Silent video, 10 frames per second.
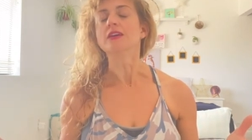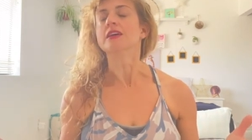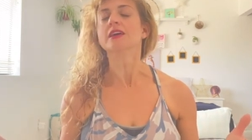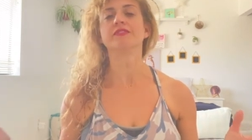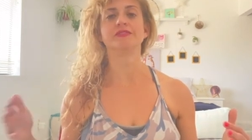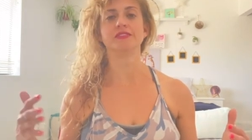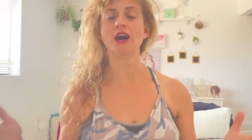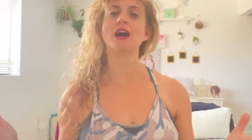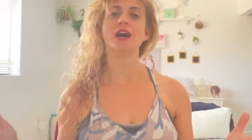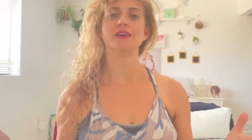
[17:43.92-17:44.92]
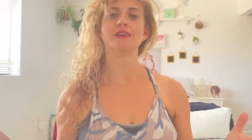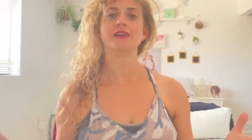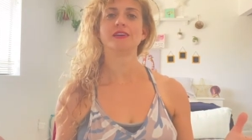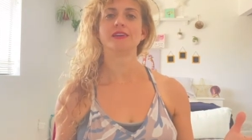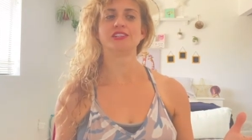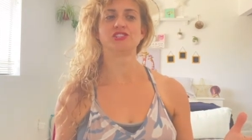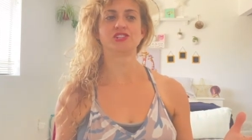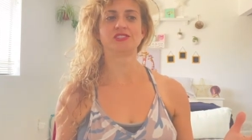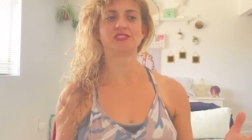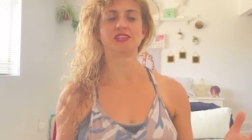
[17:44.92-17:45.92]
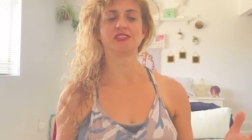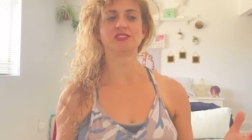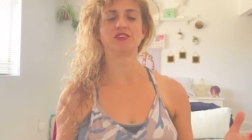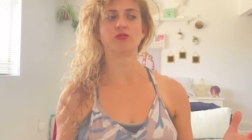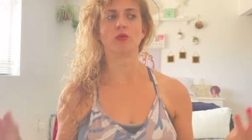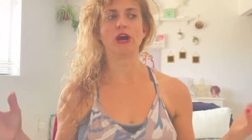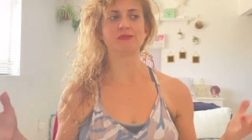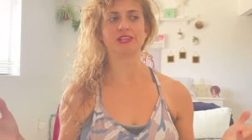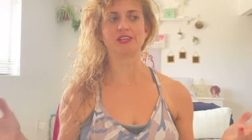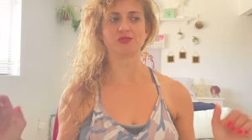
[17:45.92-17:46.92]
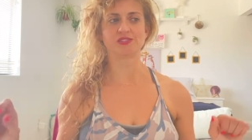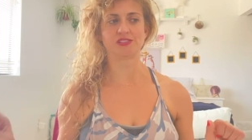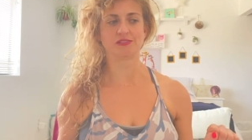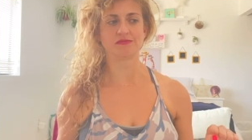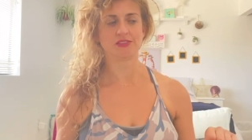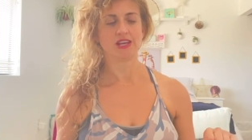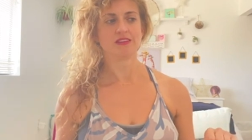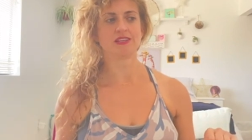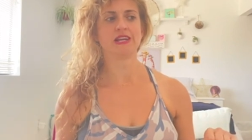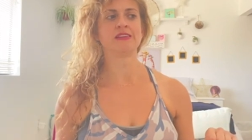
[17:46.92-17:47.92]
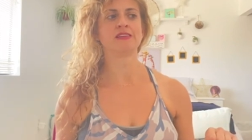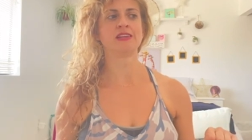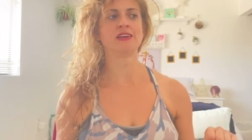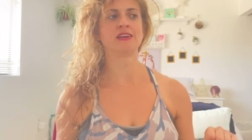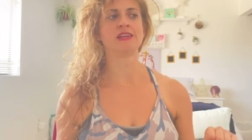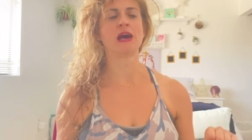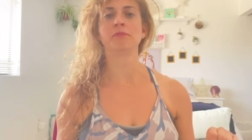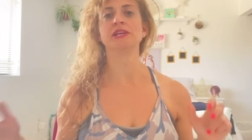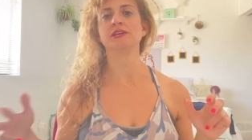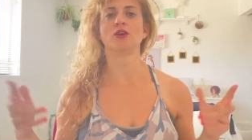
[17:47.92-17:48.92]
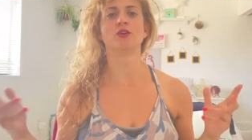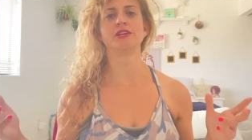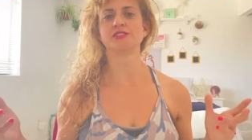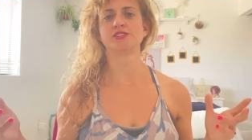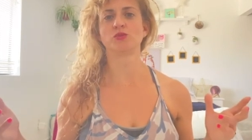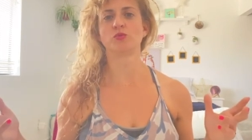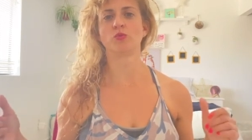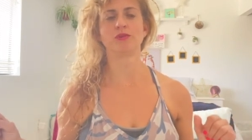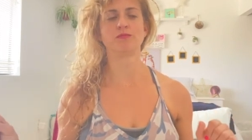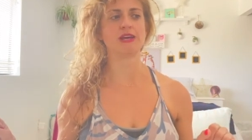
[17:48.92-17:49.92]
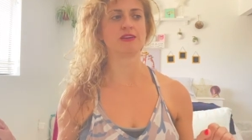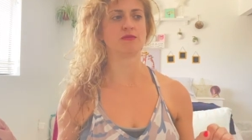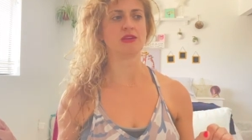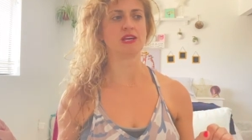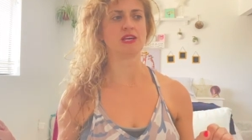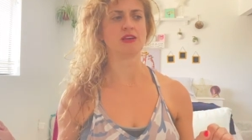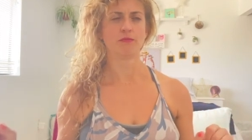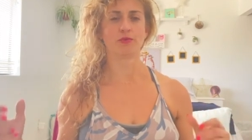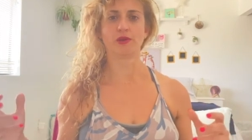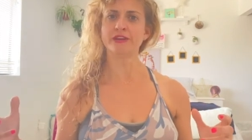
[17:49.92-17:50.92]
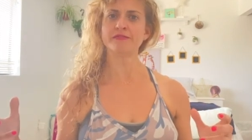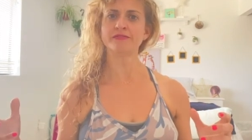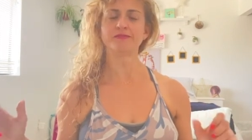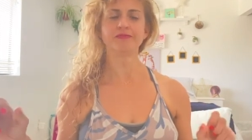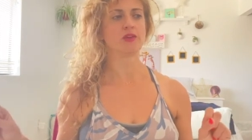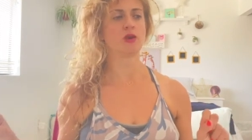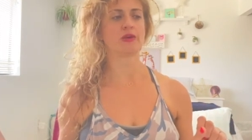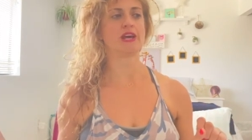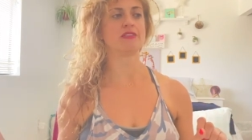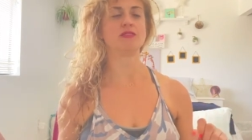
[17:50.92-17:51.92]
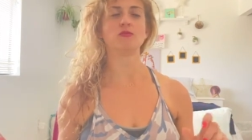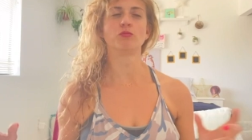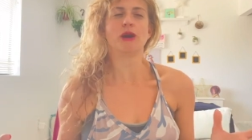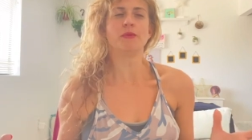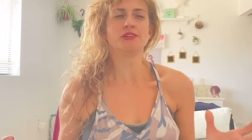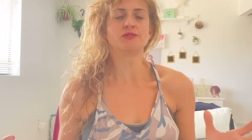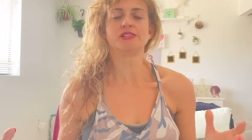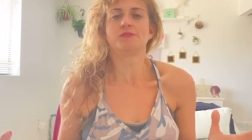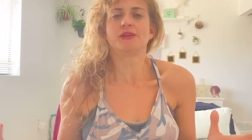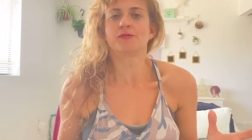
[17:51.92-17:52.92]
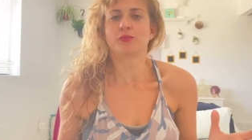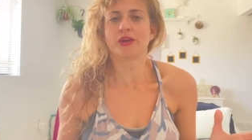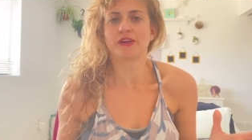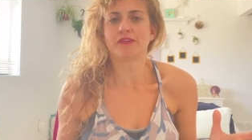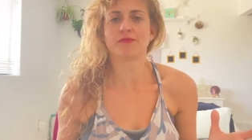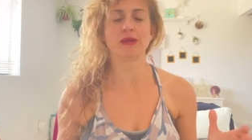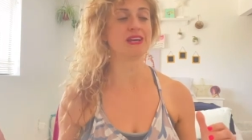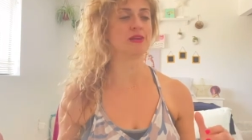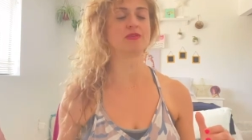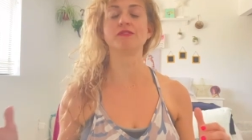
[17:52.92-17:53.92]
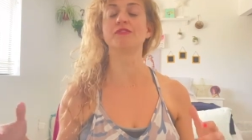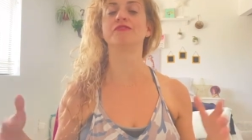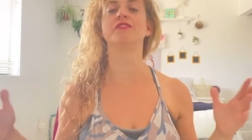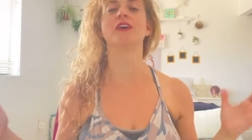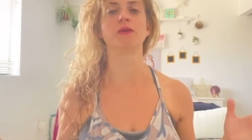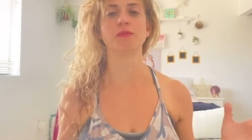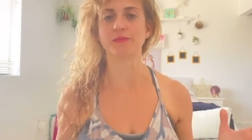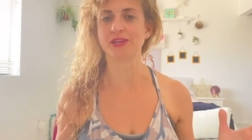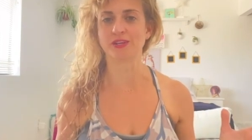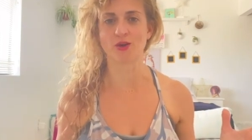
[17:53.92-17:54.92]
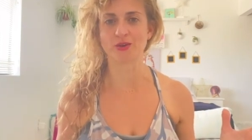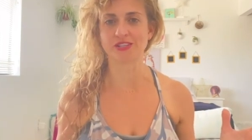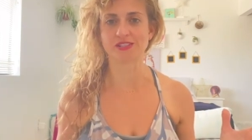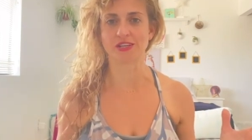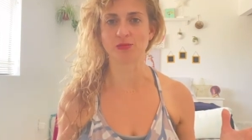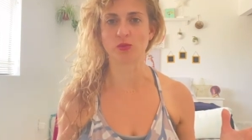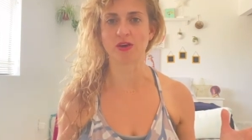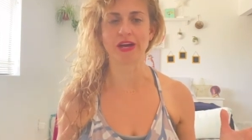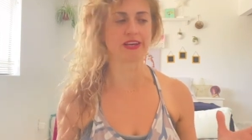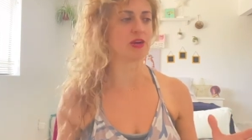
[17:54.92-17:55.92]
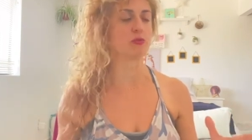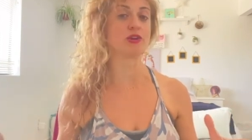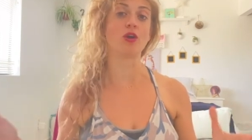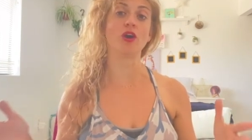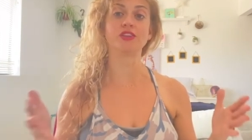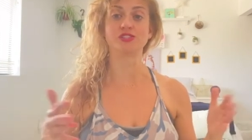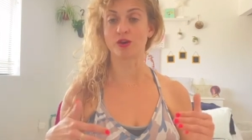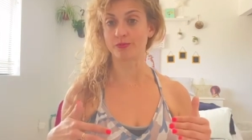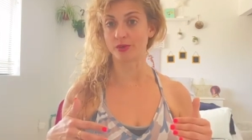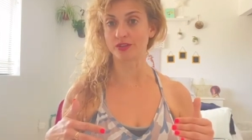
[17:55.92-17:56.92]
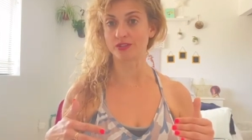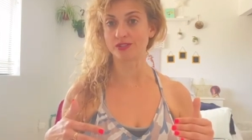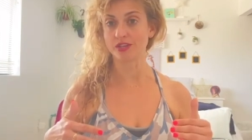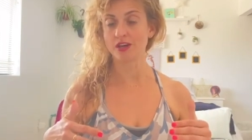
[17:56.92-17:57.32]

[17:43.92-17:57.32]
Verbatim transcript: If not, it's just a sense of, well, why was I interested? Did I think that being an artist would make me brave? Okay, then I'm interested in being brave. Maybe I don't give a fuck about being an artist anymore. I can get rid of all these art books,